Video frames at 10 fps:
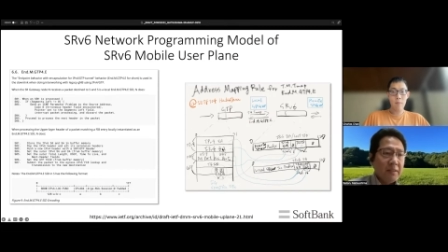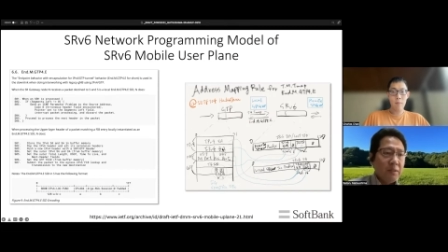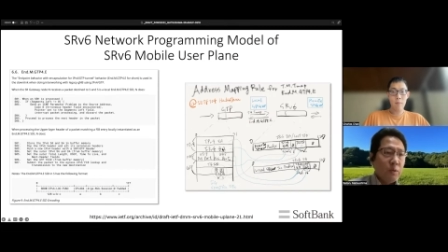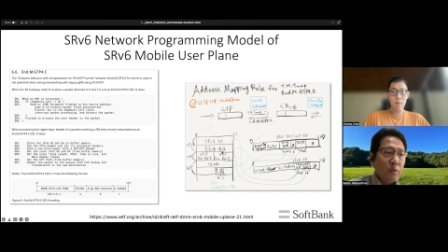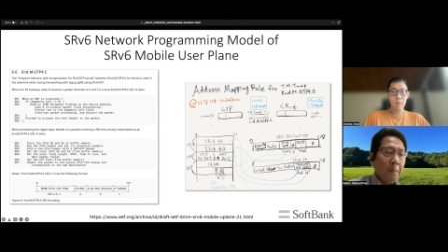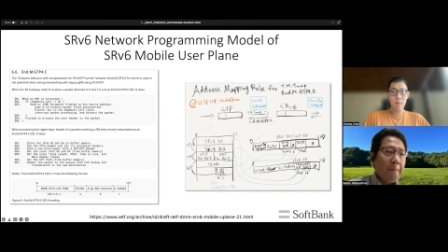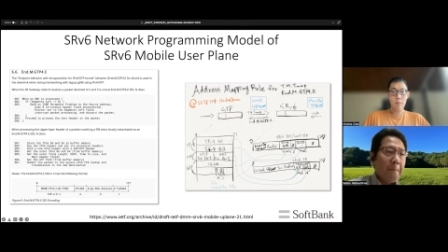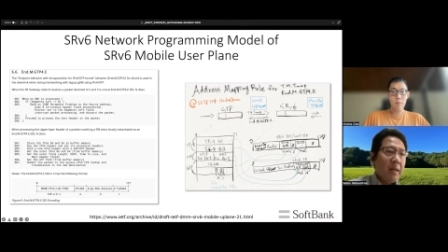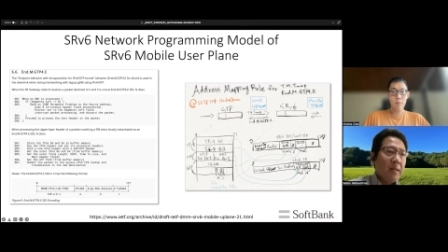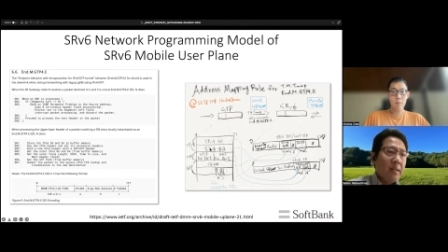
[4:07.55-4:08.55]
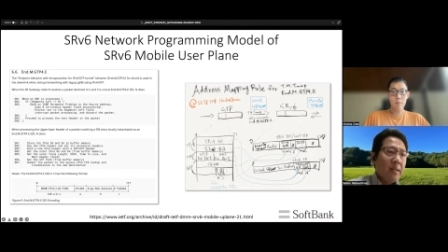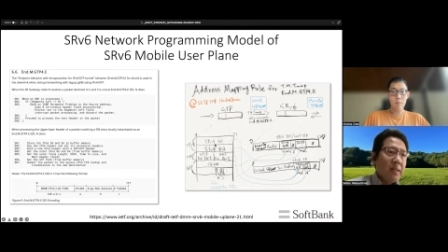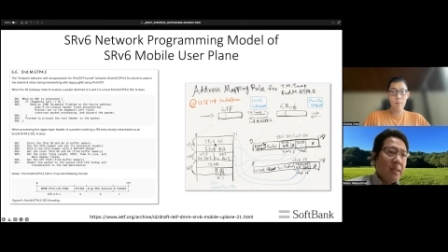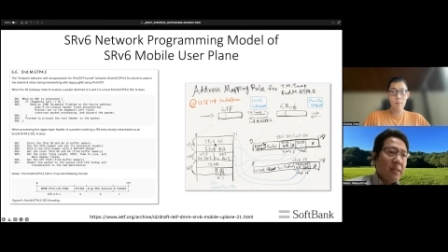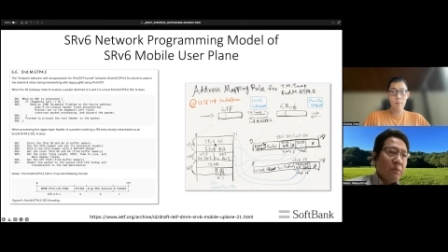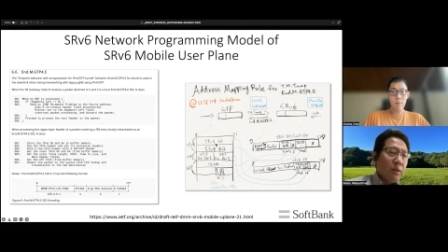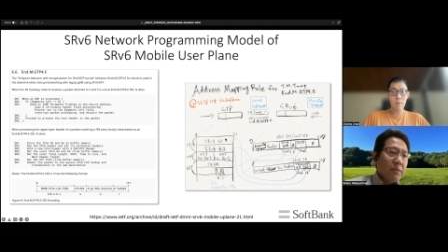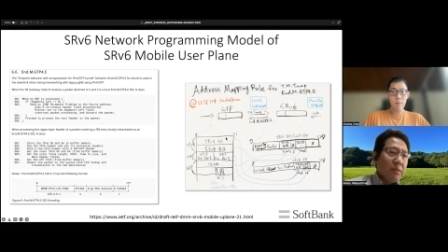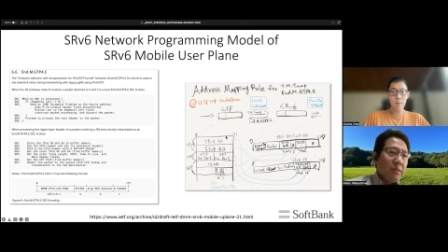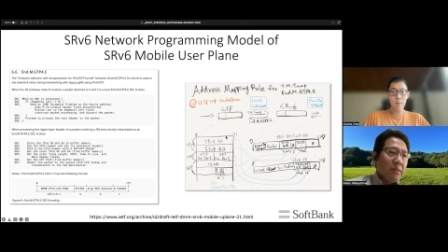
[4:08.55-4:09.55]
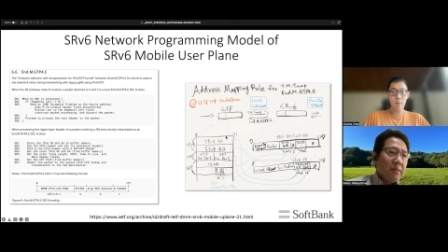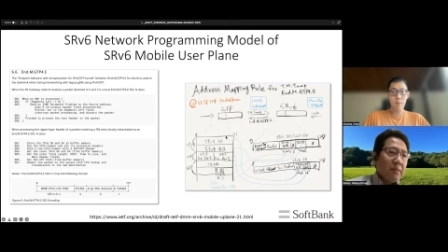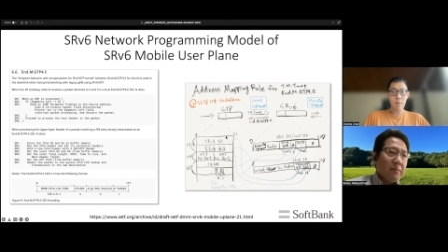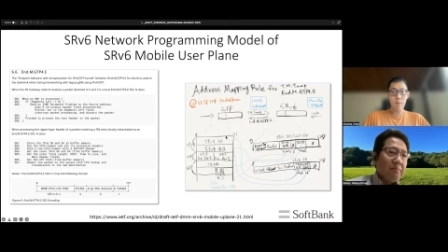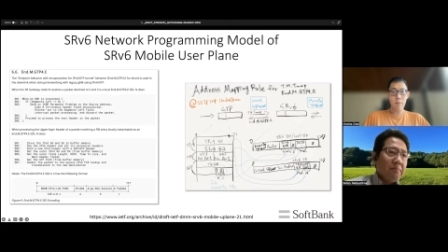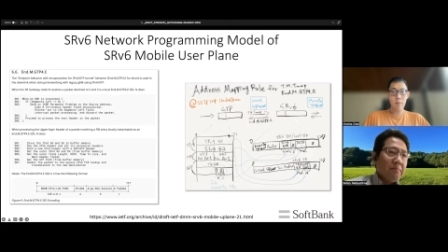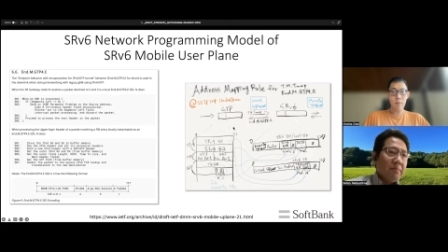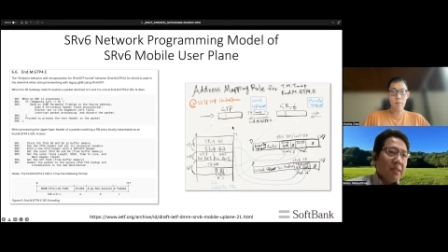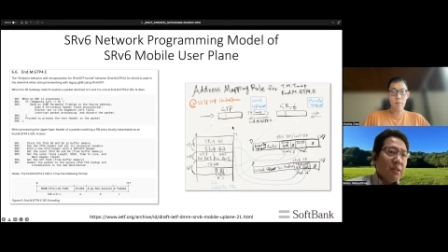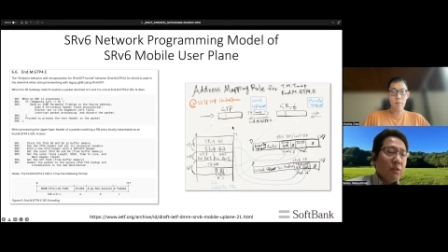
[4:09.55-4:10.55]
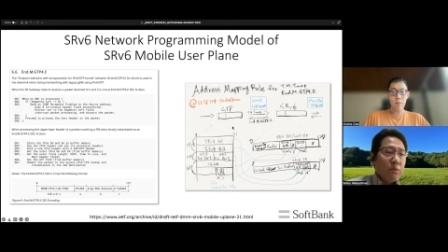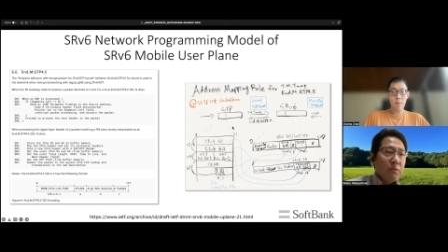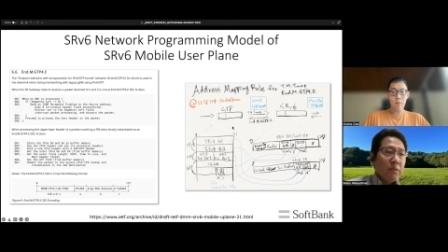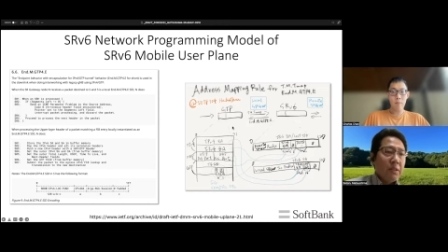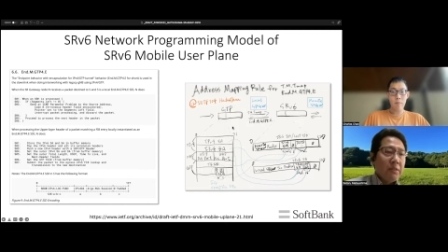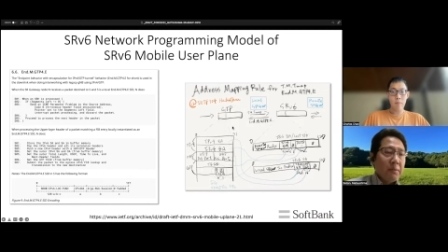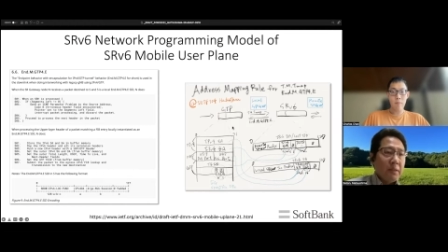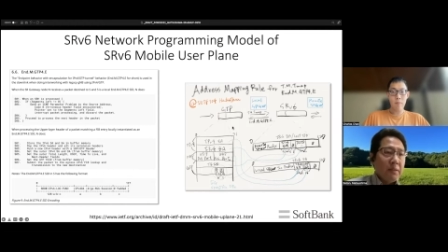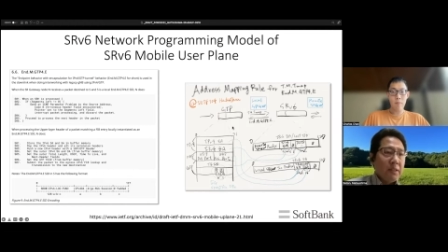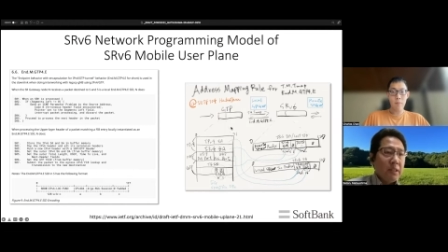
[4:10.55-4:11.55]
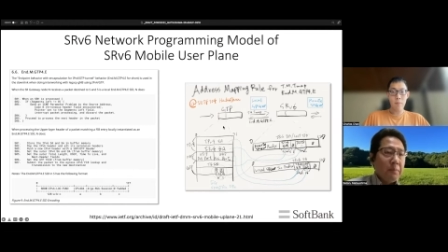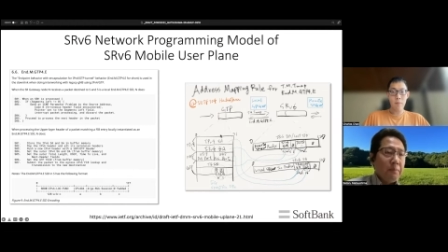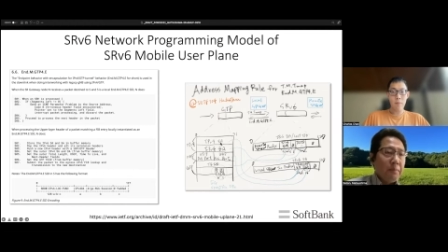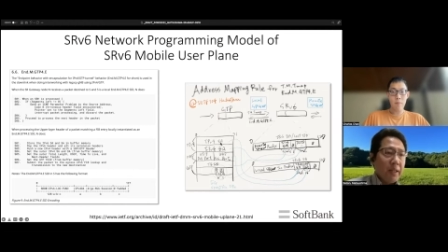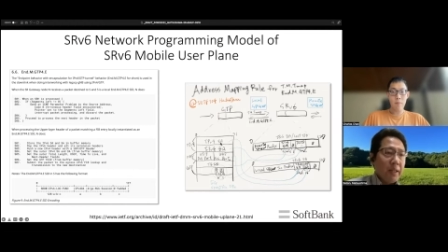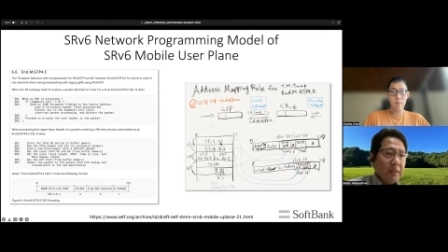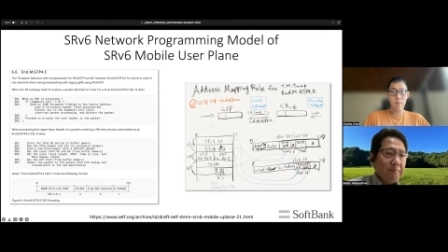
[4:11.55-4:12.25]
So once the node receives the GTP packet